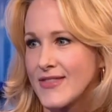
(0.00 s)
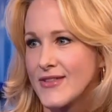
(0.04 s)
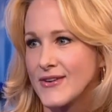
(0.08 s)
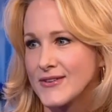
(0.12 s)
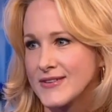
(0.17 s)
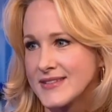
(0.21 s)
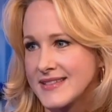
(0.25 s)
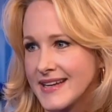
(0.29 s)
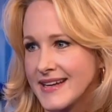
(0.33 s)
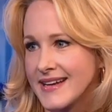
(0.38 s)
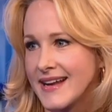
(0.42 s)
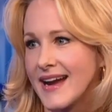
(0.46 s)

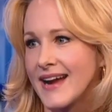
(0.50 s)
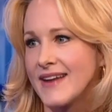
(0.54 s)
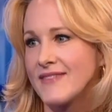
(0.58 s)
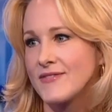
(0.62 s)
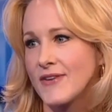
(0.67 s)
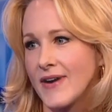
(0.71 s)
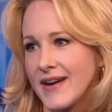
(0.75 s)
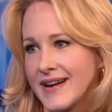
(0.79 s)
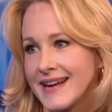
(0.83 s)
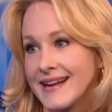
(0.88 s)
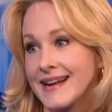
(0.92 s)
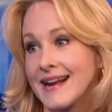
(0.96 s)
Thursday
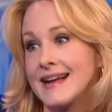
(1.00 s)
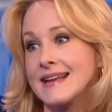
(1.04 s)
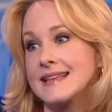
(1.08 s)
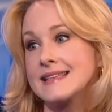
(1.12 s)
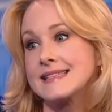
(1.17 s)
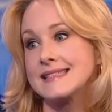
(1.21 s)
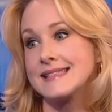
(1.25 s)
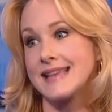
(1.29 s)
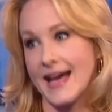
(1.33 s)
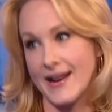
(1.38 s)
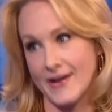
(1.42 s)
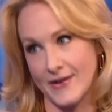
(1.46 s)
night, Friday night,
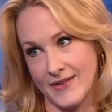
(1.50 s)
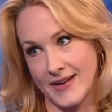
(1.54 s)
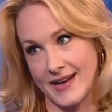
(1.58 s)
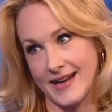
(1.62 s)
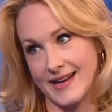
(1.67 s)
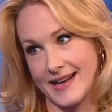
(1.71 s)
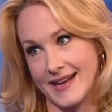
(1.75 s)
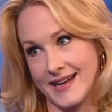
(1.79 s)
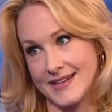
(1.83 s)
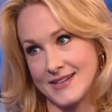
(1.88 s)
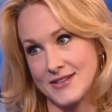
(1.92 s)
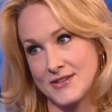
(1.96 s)

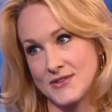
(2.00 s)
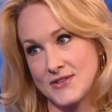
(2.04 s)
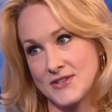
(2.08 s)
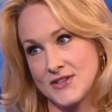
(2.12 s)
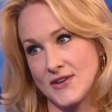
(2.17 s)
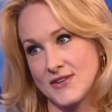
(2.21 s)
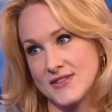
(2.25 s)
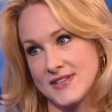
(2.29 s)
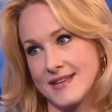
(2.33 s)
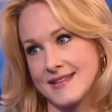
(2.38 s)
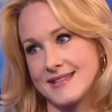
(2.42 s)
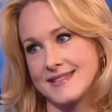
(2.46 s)
Saturday night. Two
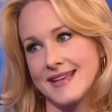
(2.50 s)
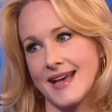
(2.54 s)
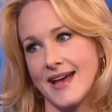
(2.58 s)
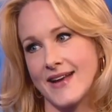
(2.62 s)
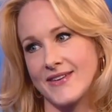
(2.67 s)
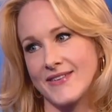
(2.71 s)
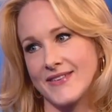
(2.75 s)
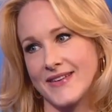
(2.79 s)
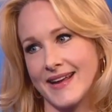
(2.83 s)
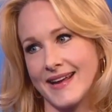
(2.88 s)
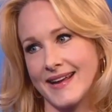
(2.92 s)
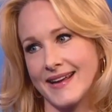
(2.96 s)
shows on
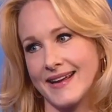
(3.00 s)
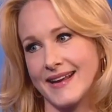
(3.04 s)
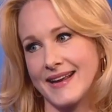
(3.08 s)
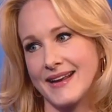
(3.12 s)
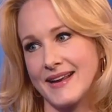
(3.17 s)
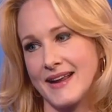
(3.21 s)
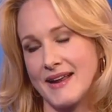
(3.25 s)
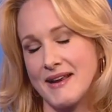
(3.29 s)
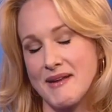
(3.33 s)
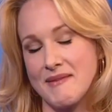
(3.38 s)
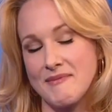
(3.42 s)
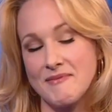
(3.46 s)
Saturday,
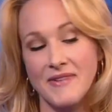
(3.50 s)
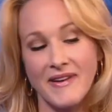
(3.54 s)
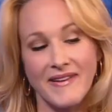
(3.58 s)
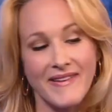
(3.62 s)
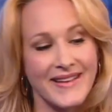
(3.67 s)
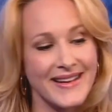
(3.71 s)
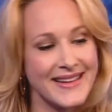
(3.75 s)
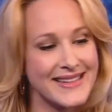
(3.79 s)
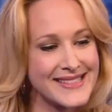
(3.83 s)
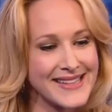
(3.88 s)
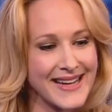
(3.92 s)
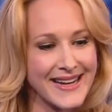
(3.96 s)
and, and I'm very